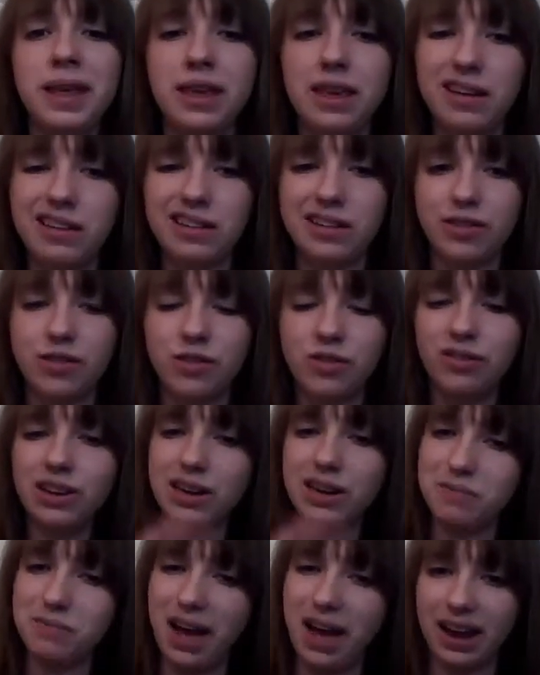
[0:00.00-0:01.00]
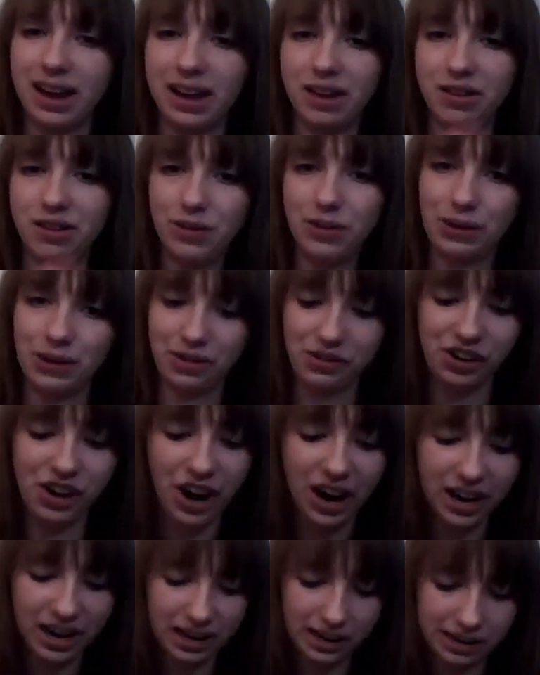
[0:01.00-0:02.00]
you just fold it back and forth,
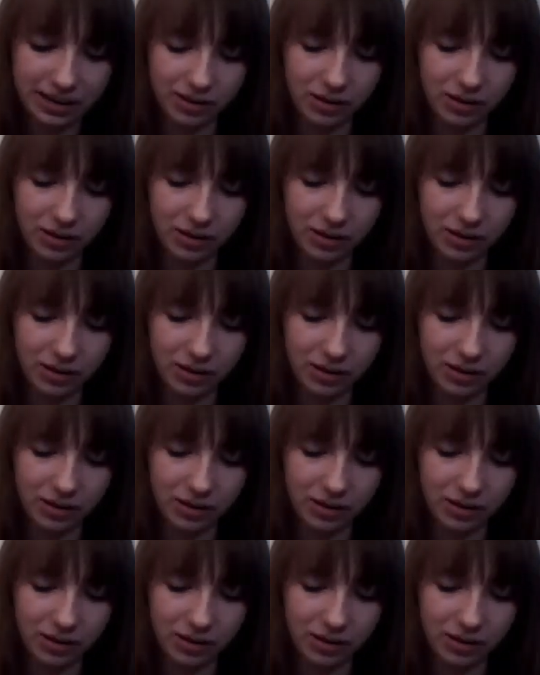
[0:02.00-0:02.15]
right?